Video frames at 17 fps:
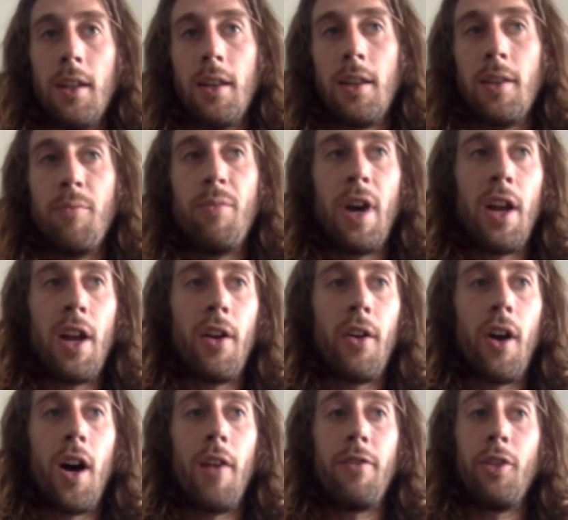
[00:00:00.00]
the better
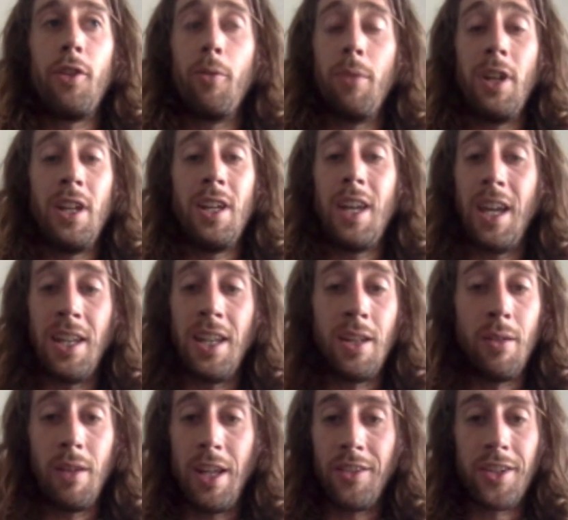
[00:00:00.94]
off you'll be. And
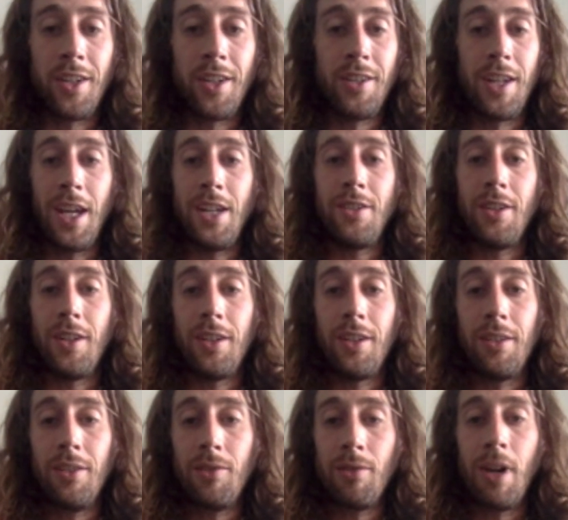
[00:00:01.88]
it's
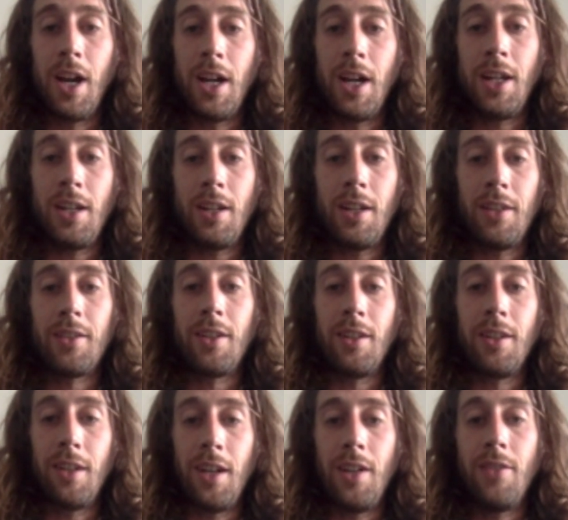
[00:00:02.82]
contagious, right? Yeah. It's
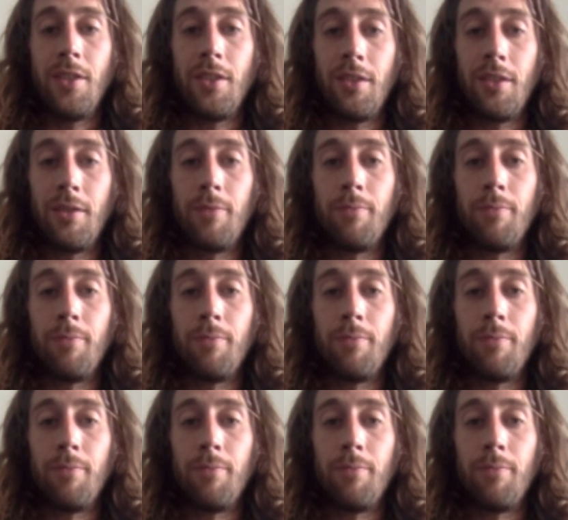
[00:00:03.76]
contagious.